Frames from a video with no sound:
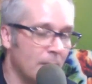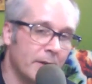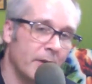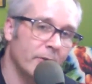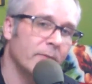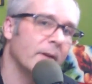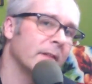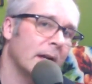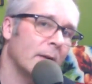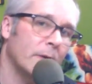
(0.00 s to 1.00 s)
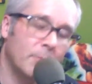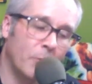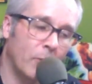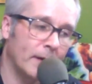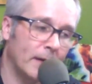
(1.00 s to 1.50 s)
another event that I would
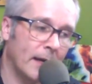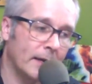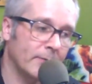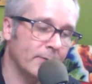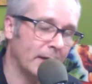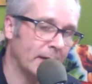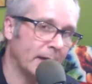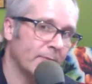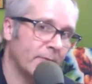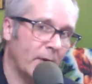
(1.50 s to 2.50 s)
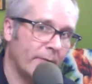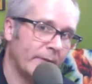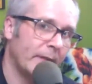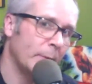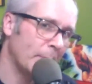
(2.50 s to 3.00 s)
point at, if like if
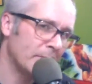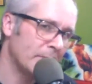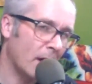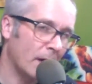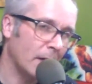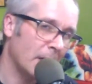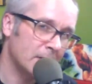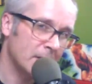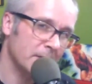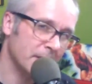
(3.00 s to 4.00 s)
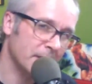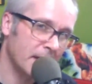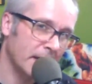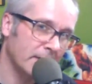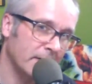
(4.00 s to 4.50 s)
everything we've been talking about sounds
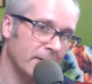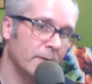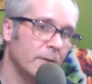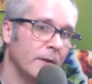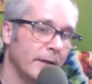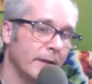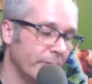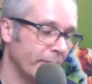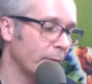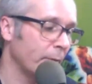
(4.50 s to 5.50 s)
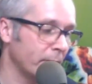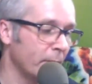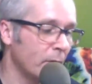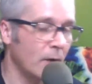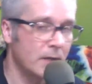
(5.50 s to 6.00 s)
exciting to you, and if you're anywhere in the
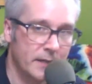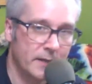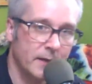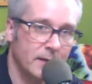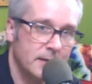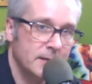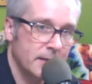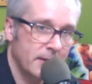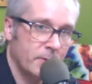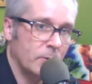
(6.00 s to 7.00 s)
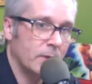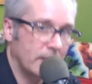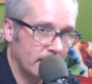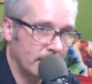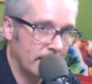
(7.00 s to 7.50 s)
Midwest area, this is another one
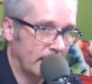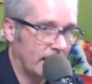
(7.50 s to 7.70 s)
that like I